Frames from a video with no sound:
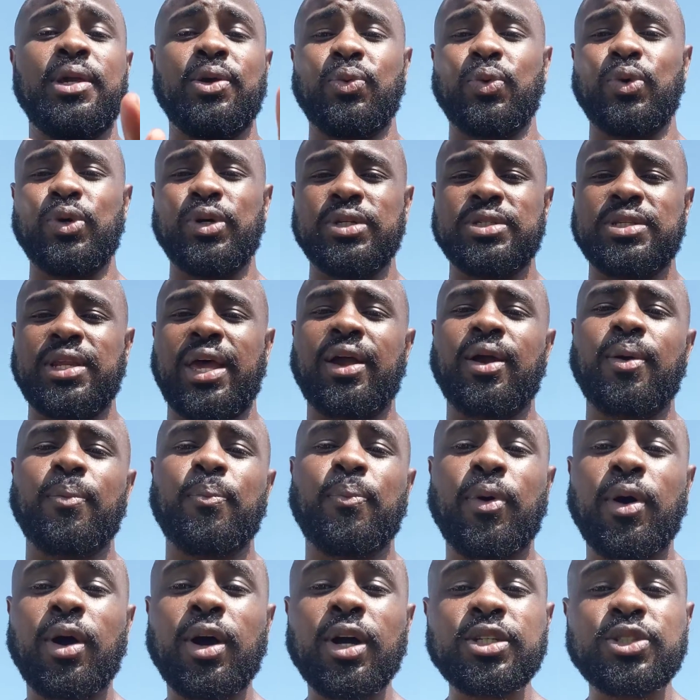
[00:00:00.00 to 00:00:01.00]
it was like a
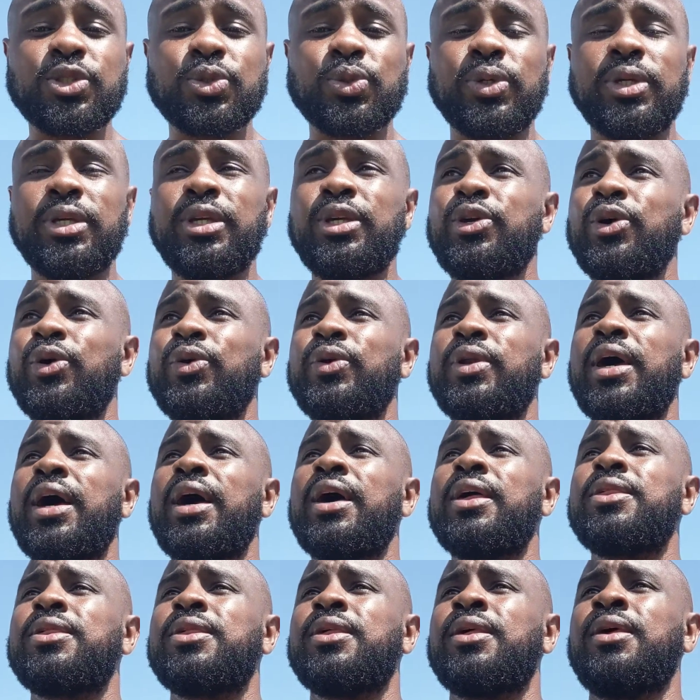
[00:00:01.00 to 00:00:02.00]
partial ego
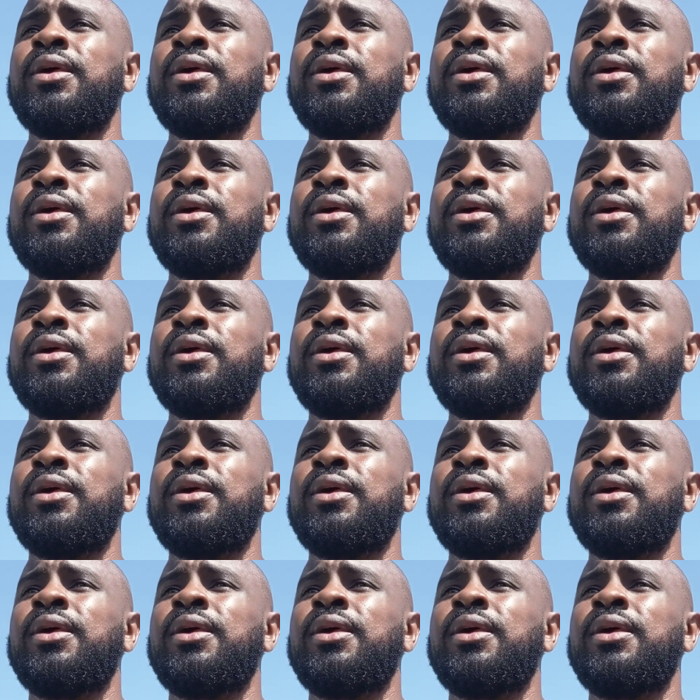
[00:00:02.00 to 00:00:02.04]
death.